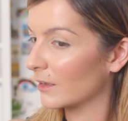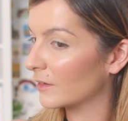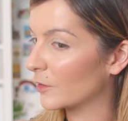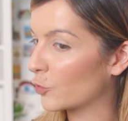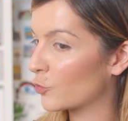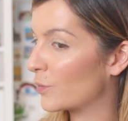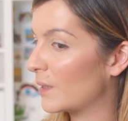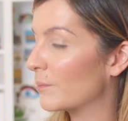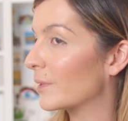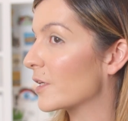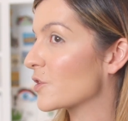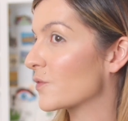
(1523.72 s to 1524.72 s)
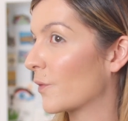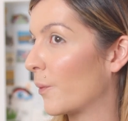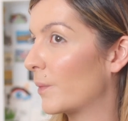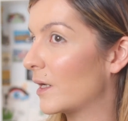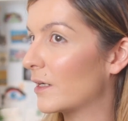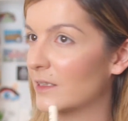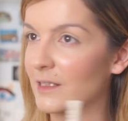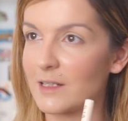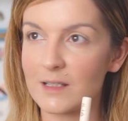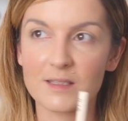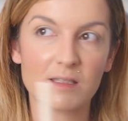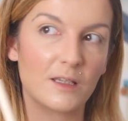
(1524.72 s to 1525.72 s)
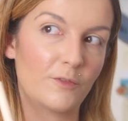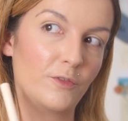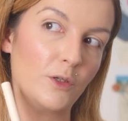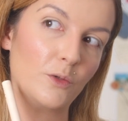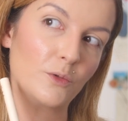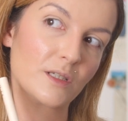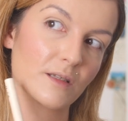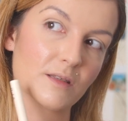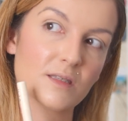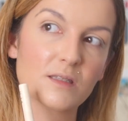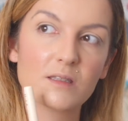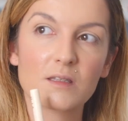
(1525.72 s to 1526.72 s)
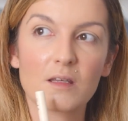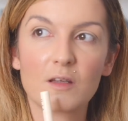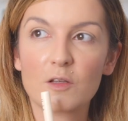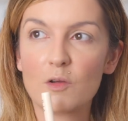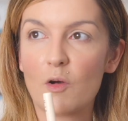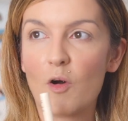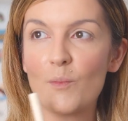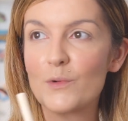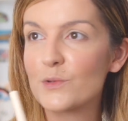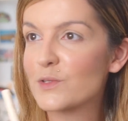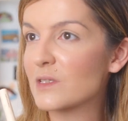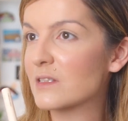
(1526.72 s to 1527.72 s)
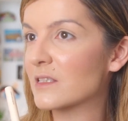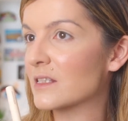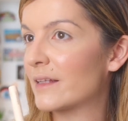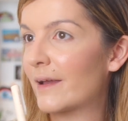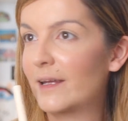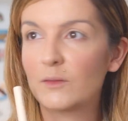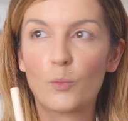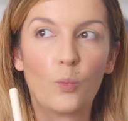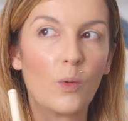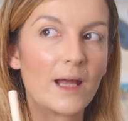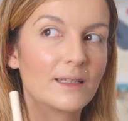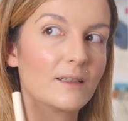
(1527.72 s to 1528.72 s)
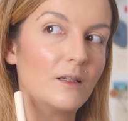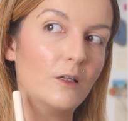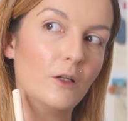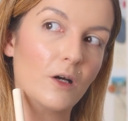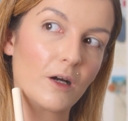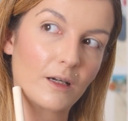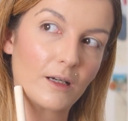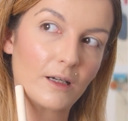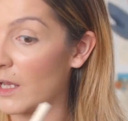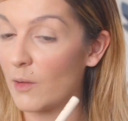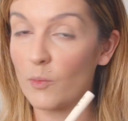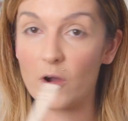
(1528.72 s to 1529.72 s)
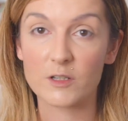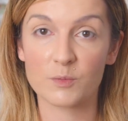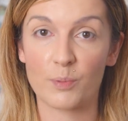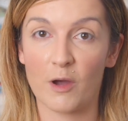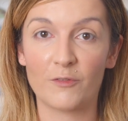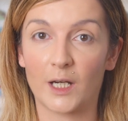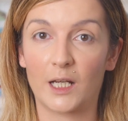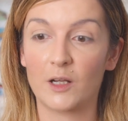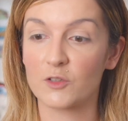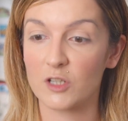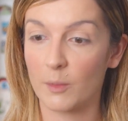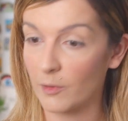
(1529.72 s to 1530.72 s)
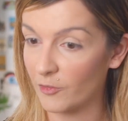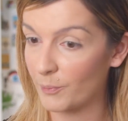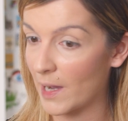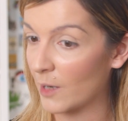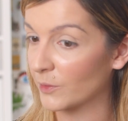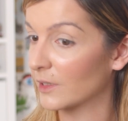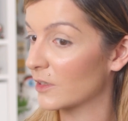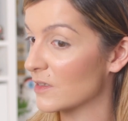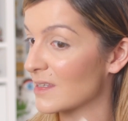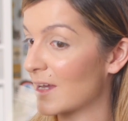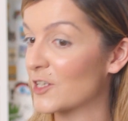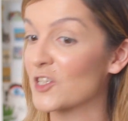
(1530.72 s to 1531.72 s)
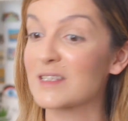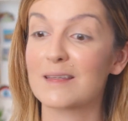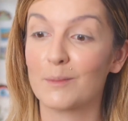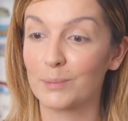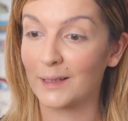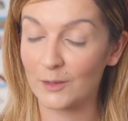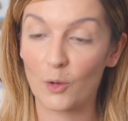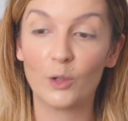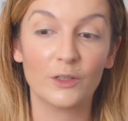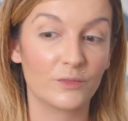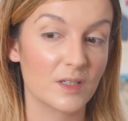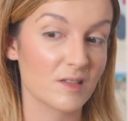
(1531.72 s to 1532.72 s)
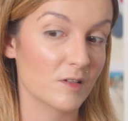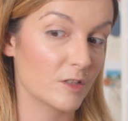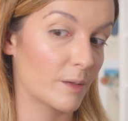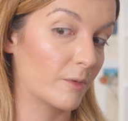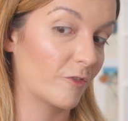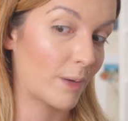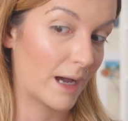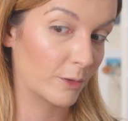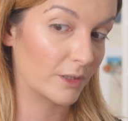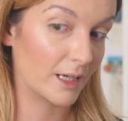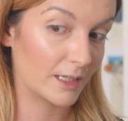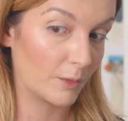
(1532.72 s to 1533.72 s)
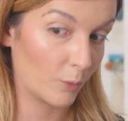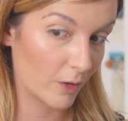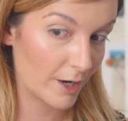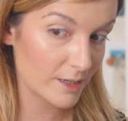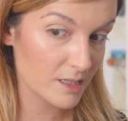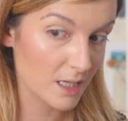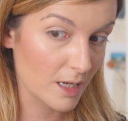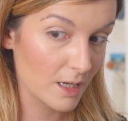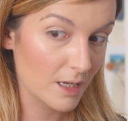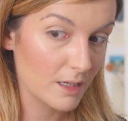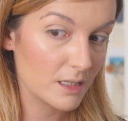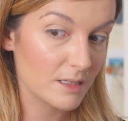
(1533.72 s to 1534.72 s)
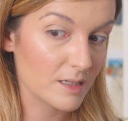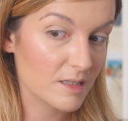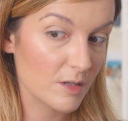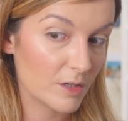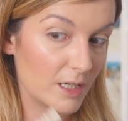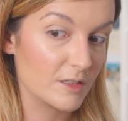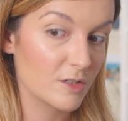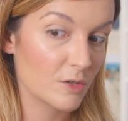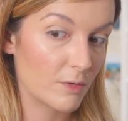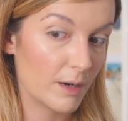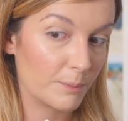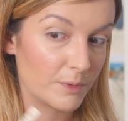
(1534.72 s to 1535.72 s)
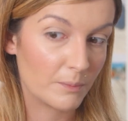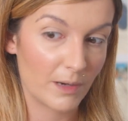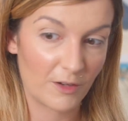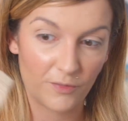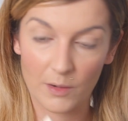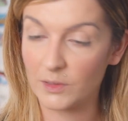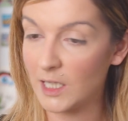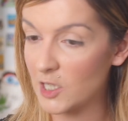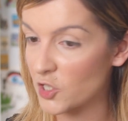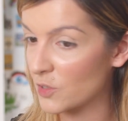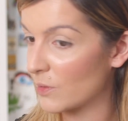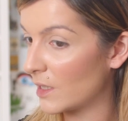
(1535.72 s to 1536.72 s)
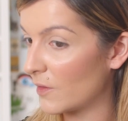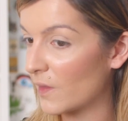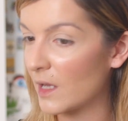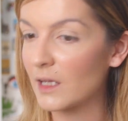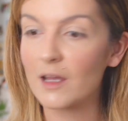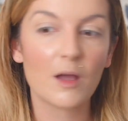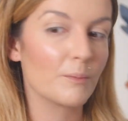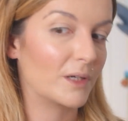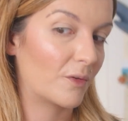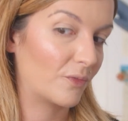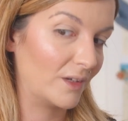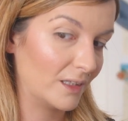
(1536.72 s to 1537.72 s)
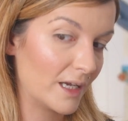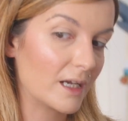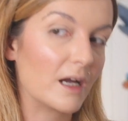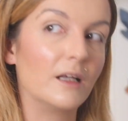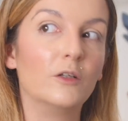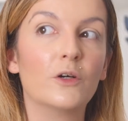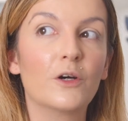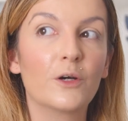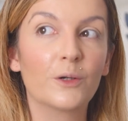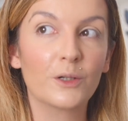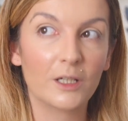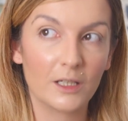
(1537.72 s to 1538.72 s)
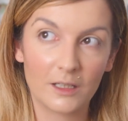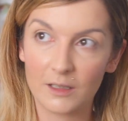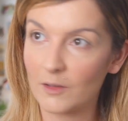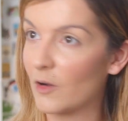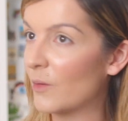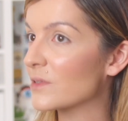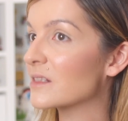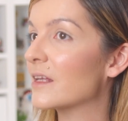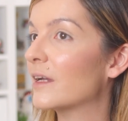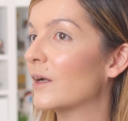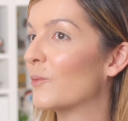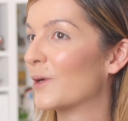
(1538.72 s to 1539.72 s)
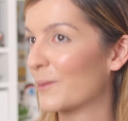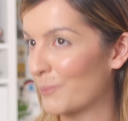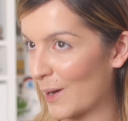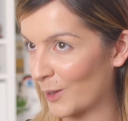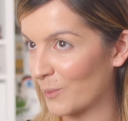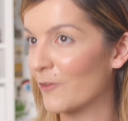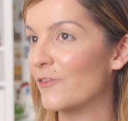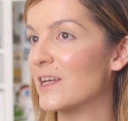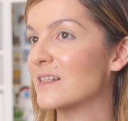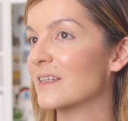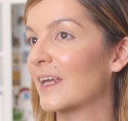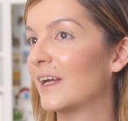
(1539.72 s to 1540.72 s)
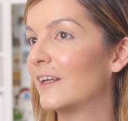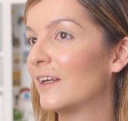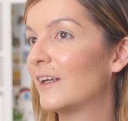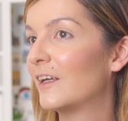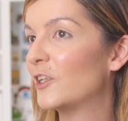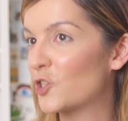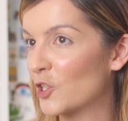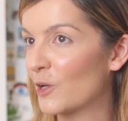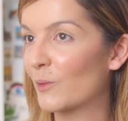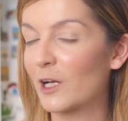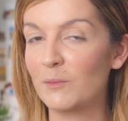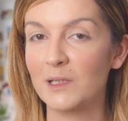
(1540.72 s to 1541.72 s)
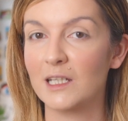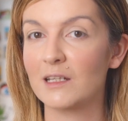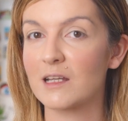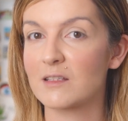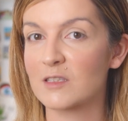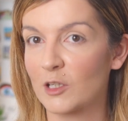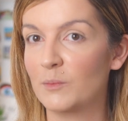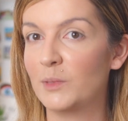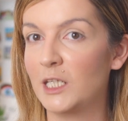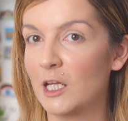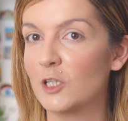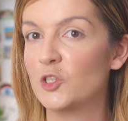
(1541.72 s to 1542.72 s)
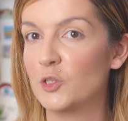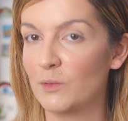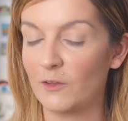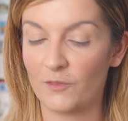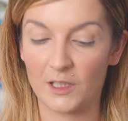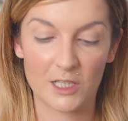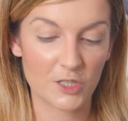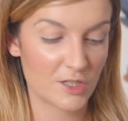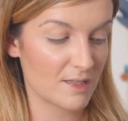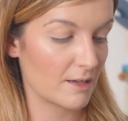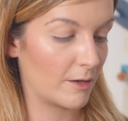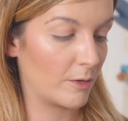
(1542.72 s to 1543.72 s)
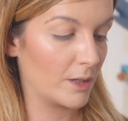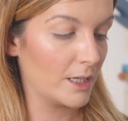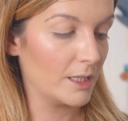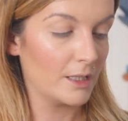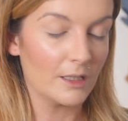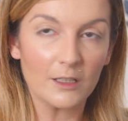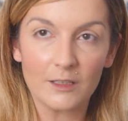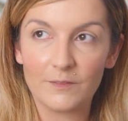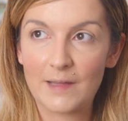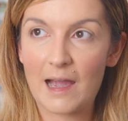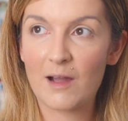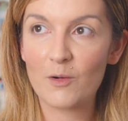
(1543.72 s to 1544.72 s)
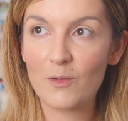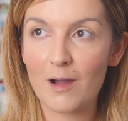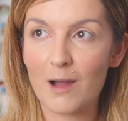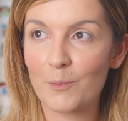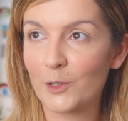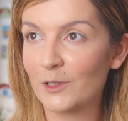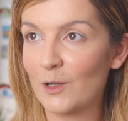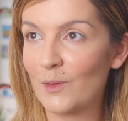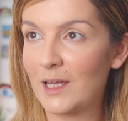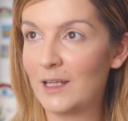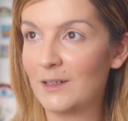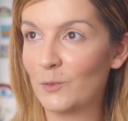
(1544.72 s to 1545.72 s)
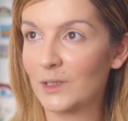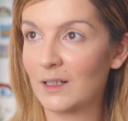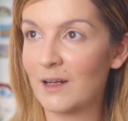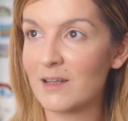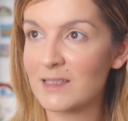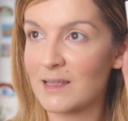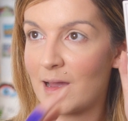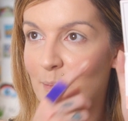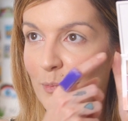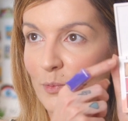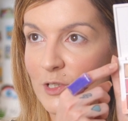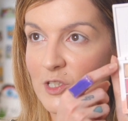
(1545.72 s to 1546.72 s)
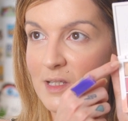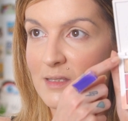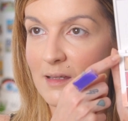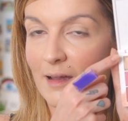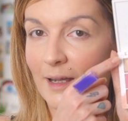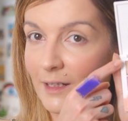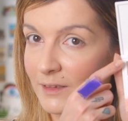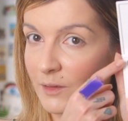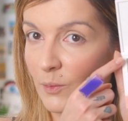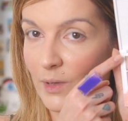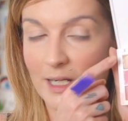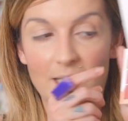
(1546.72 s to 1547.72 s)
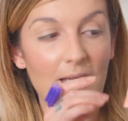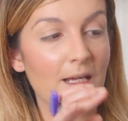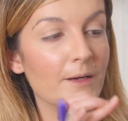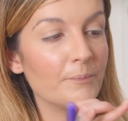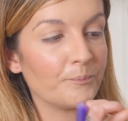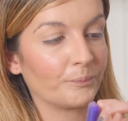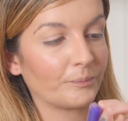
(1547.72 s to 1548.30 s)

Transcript: the cream blush formula does give you this almost slight wet look. It works perfectly on top of powder because I just applied all of this on top of powder and it works. It does not interrupt my foundation or anything, but I feel like I look almost like I want to powder my face again. Do you know what I mean? It's going to be a dewy finish. So now I'm going to go in with the last step, which is the highlighter right here.